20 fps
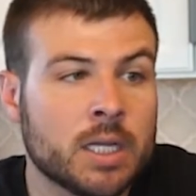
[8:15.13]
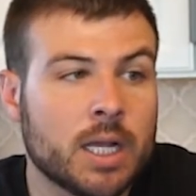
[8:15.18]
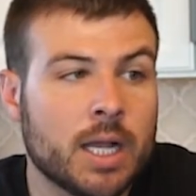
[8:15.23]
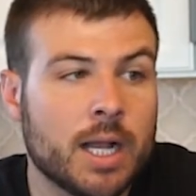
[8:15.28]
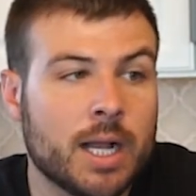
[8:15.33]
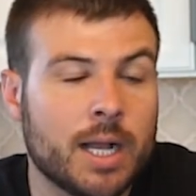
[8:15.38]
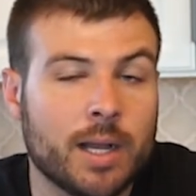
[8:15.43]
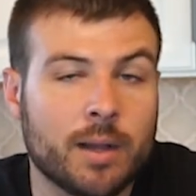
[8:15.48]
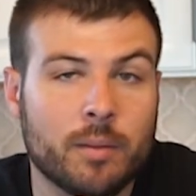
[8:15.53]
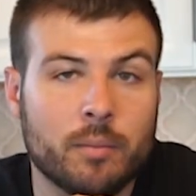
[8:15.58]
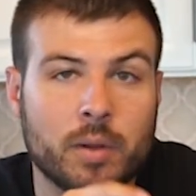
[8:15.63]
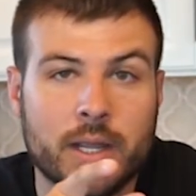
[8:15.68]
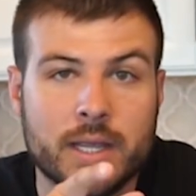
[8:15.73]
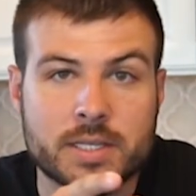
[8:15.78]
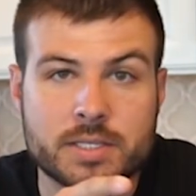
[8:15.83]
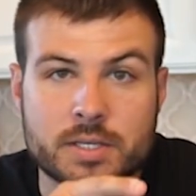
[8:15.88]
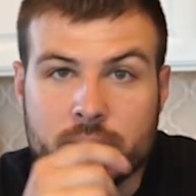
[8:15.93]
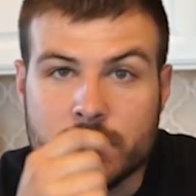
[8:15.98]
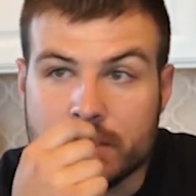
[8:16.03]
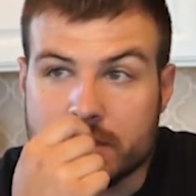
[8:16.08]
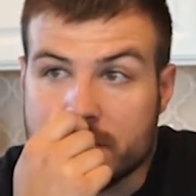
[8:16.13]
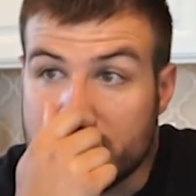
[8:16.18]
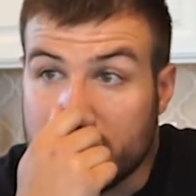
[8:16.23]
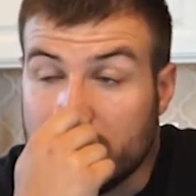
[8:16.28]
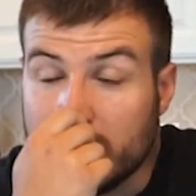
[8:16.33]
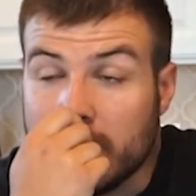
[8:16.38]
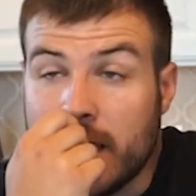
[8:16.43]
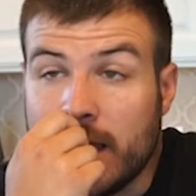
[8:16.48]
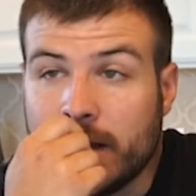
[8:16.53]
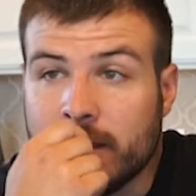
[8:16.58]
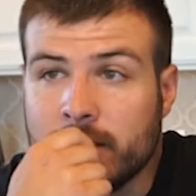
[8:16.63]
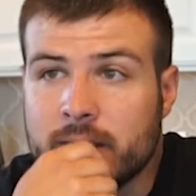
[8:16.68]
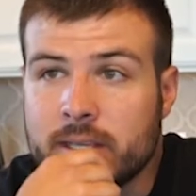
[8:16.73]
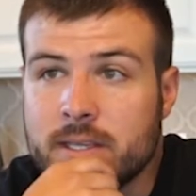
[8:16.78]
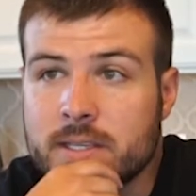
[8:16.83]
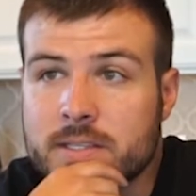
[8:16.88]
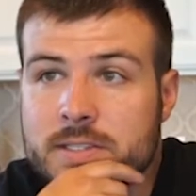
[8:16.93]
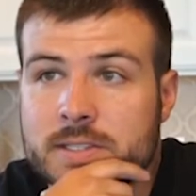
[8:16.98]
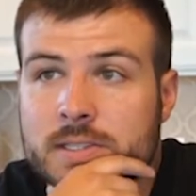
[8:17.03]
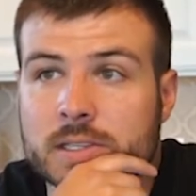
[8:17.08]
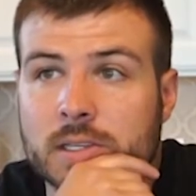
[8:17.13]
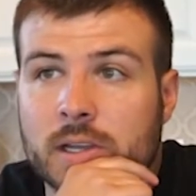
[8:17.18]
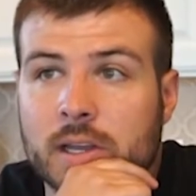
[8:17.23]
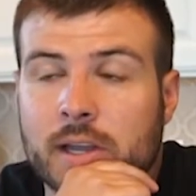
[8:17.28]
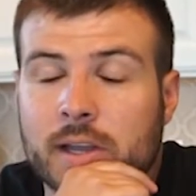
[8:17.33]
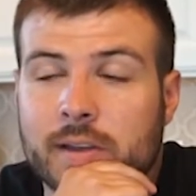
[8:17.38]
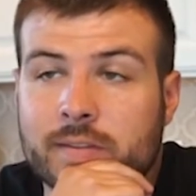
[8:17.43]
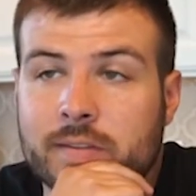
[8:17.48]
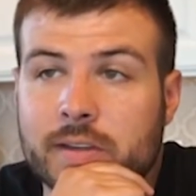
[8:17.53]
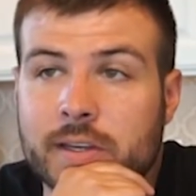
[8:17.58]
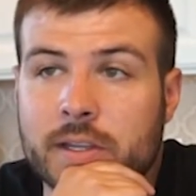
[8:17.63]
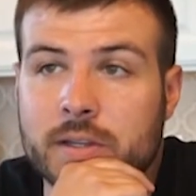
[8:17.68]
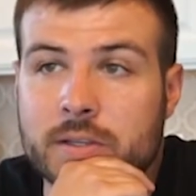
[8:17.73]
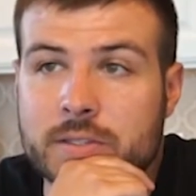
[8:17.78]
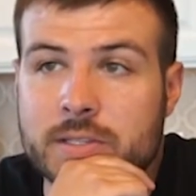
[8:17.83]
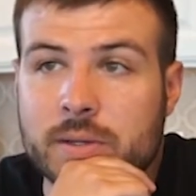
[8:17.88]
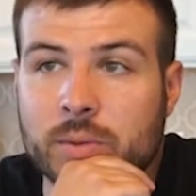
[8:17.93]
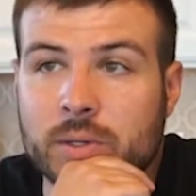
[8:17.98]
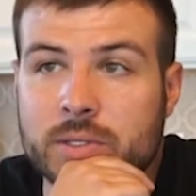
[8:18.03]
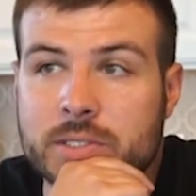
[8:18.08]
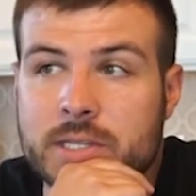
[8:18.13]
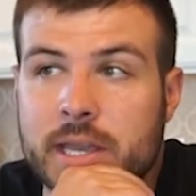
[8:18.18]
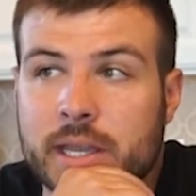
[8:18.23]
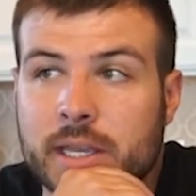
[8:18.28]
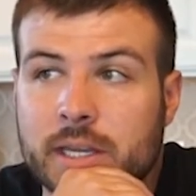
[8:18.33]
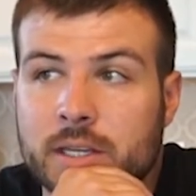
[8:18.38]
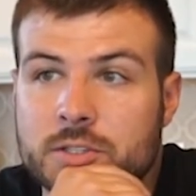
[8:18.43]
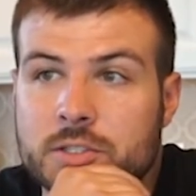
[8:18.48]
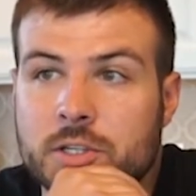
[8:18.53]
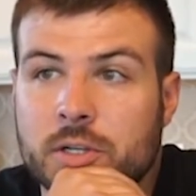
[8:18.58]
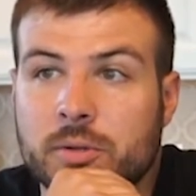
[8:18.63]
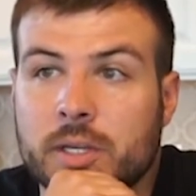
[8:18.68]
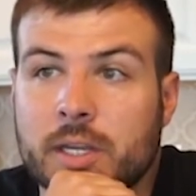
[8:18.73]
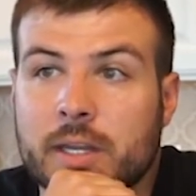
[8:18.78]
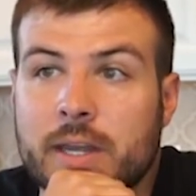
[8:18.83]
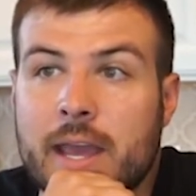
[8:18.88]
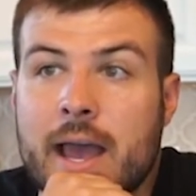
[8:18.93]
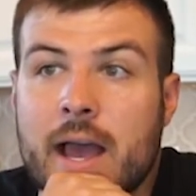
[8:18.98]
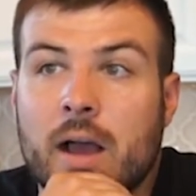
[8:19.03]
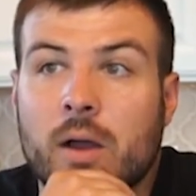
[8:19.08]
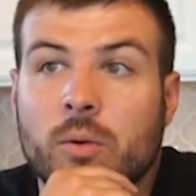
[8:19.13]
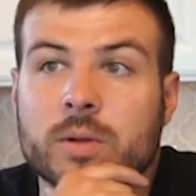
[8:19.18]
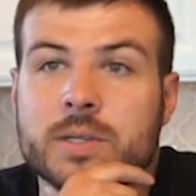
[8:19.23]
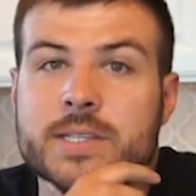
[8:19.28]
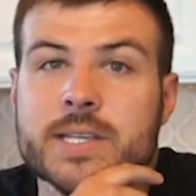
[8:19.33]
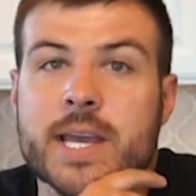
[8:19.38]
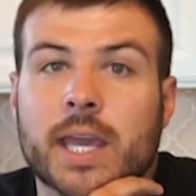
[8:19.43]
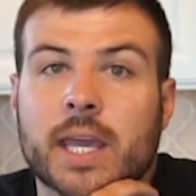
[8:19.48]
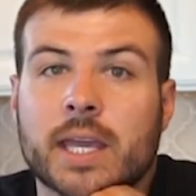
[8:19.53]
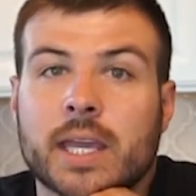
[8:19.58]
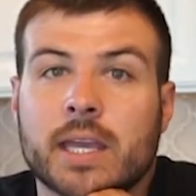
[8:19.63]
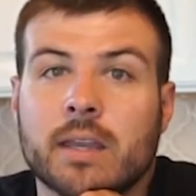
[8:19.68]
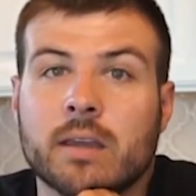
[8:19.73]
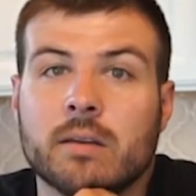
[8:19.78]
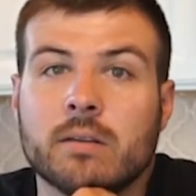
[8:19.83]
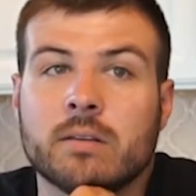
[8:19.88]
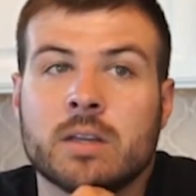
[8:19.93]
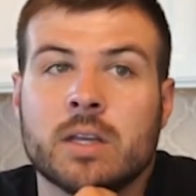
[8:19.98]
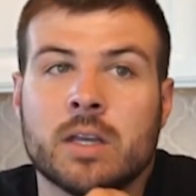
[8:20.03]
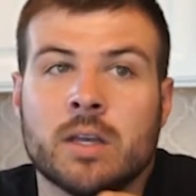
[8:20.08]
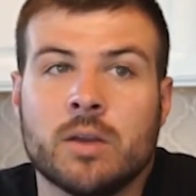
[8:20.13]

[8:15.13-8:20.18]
But as you can see, a lot of these videos that we're taking and showing you now were taken